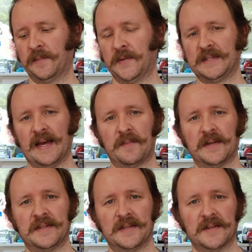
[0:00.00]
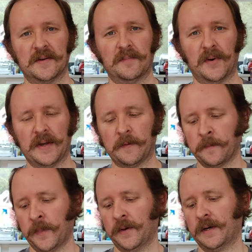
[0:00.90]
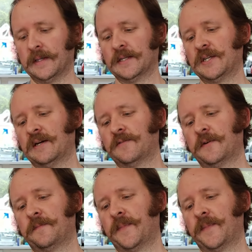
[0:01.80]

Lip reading: always happy to see a good Buoy on the shelf.